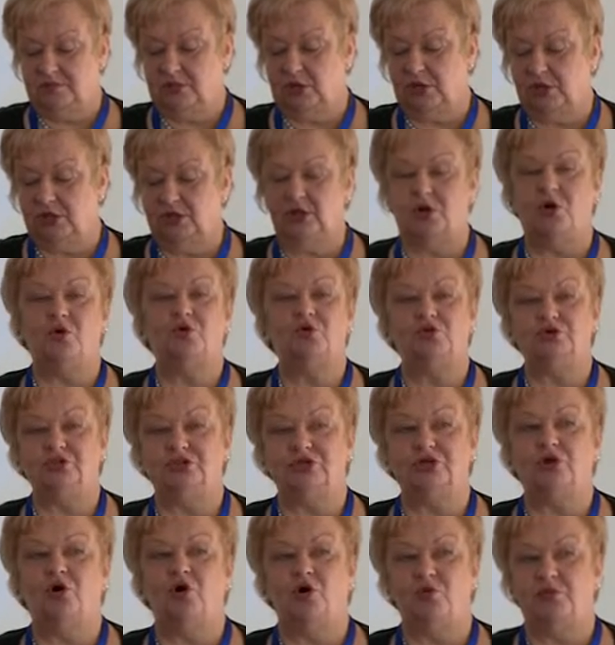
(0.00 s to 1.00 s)
close
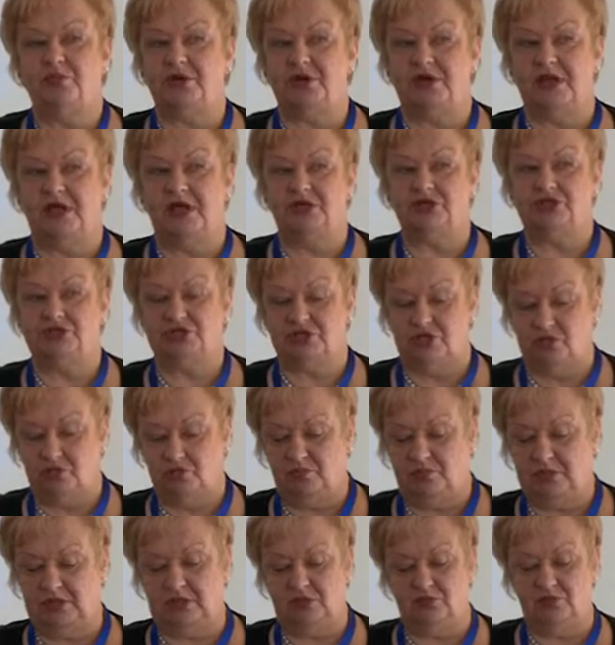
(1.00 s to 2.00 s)
cooperation
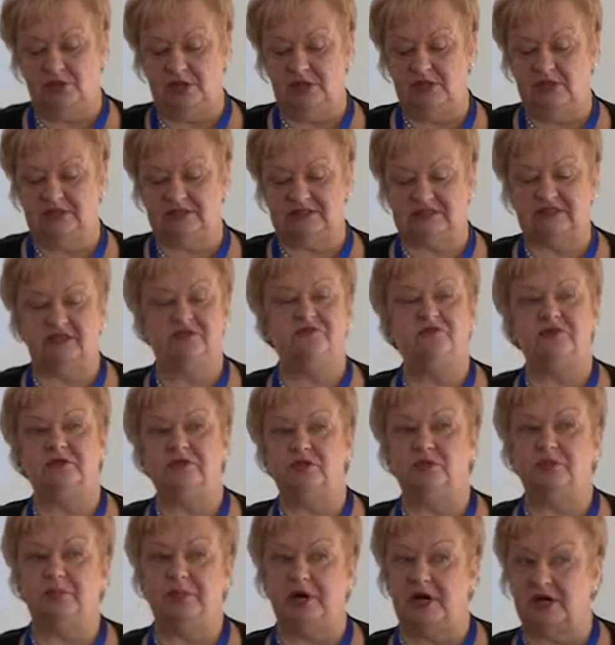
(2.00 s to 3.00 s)
between
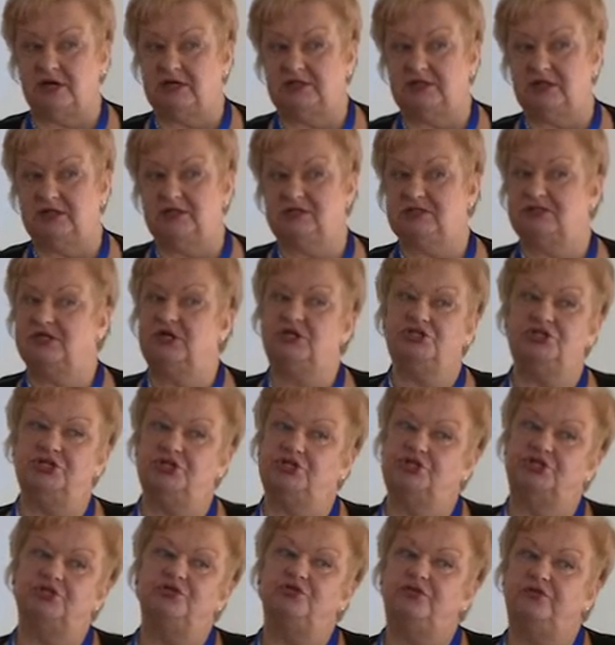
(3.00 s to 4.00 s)
several parties, such
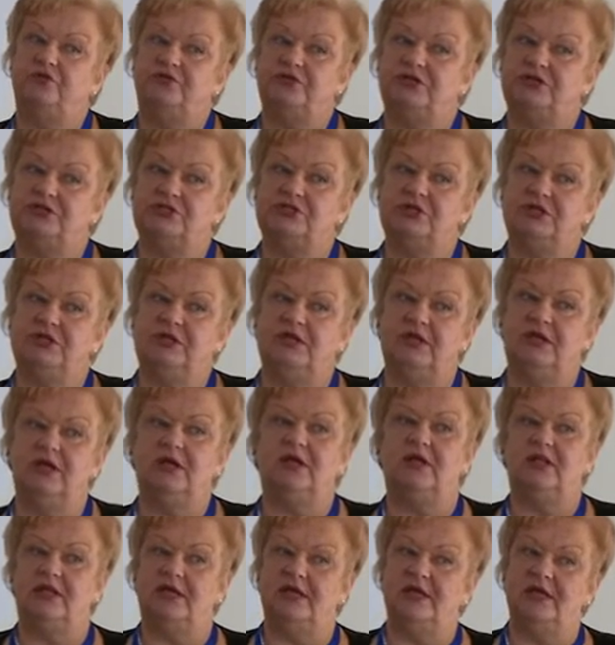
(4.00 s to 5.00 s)
as university,
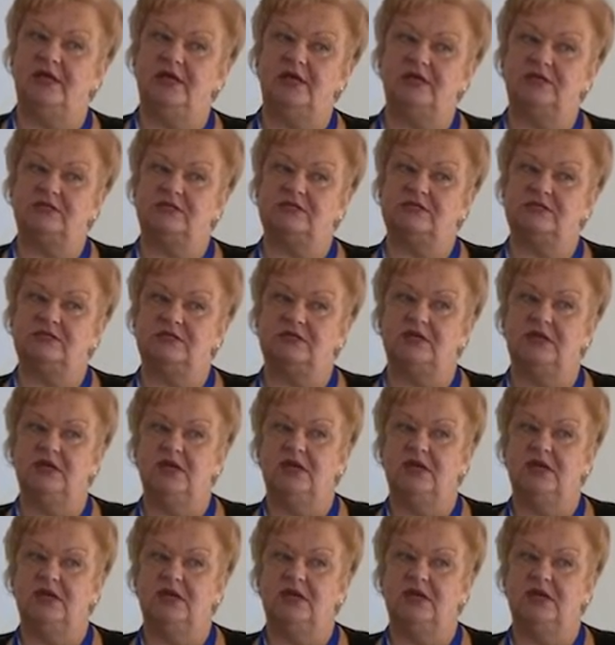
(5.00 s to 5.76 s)
clinics,